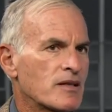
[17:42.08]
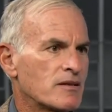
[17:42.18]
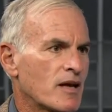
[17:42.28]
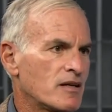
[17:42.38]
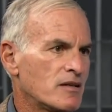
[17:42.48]
In
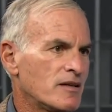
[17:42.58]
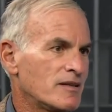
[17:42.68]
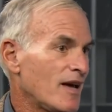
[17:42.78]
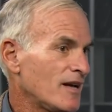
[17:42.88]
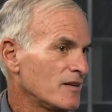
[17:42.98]
the
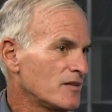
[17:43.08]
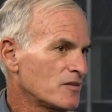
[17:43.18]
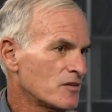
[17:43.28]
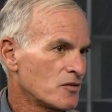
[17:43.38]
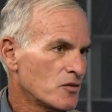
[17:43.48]

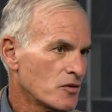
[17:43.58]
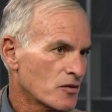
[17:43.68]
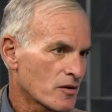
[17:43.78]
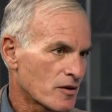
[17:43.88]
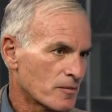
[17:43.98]
1980s in New
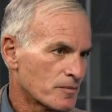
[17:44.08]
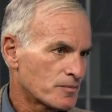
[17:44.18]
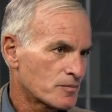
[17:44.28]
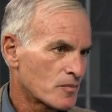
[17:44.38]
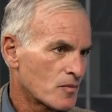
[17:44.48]
York,
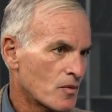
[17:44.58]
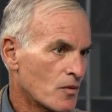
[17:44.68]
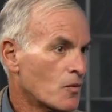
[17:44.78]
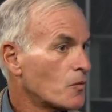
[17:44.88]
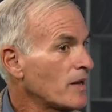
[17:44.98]

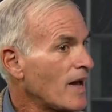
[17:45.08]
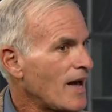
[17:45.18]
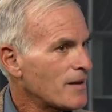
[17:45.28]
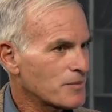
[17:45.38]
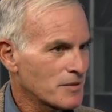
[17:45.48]
we
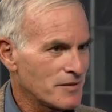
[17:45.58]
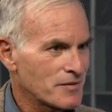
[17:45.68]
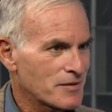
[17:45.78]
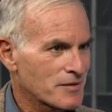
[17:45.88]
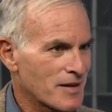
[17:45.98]
had,
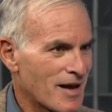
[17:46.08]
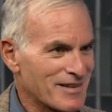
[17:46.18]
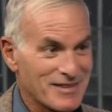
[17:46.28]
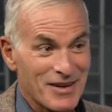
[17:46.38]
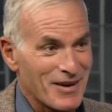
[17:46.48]
believe it or
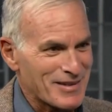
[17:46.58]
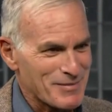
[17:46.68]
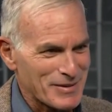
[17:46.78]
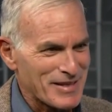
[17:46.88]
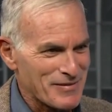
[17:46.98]
not, it's hard
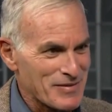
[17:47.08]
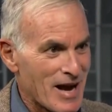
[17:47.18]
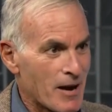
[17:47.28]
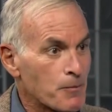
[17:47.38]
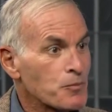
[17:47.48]
to believe
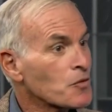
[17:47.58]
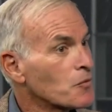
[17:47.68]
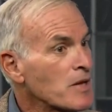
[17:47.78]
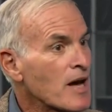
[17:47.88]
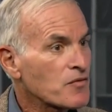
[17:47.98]
now,
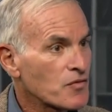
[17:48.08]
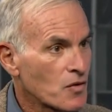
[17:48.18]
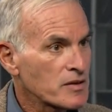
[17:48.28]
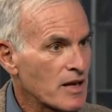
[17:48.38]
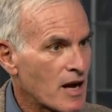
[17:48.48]
we had
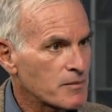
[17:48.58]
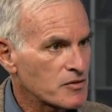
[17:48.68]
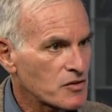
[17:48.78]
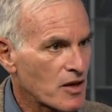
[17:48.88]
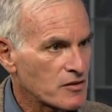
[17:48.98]
40
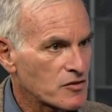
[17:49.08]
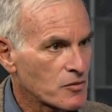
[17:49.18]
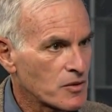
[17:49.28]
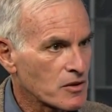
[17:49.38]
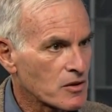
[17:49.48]
homicides
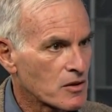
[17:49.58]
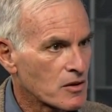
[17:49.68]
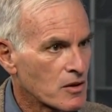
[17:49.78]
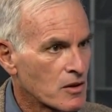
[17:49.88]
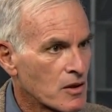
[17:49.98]
a week.
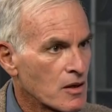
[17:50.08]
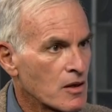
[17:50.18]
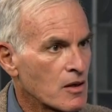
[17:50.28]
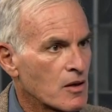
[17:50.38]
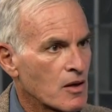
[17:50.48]

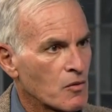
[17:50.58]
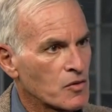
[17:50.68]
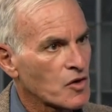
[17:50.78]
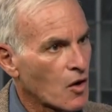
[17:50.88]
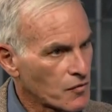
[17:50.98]
It
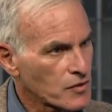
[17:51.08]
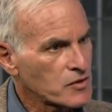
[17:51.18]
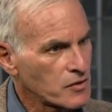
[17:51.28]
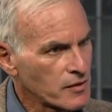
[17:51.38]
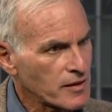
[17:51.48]
was over
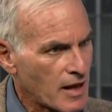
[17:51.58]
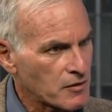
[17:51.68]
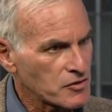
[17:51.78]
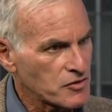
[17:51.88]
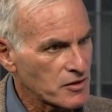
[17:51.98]

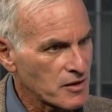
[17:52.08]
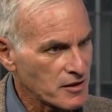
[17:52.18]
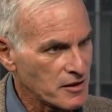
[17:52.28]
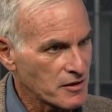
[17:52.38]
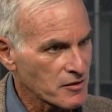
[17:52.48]
2,000
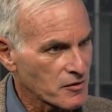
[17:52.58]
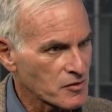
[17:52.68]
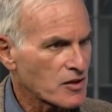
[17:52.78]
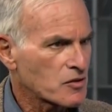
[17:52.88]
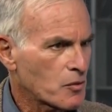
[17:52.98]
a year. It
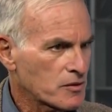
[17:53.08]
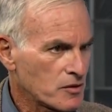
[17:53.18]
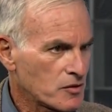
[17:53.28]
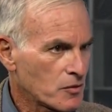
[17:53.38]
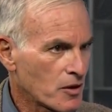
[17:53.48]
was like
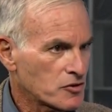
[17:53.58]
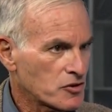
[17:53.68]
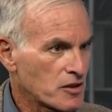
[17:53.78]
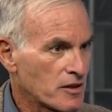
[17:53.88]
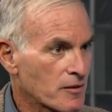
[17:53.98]

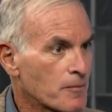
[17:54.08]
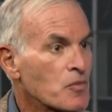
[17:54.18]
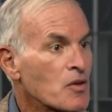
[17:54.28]
2,200 a year.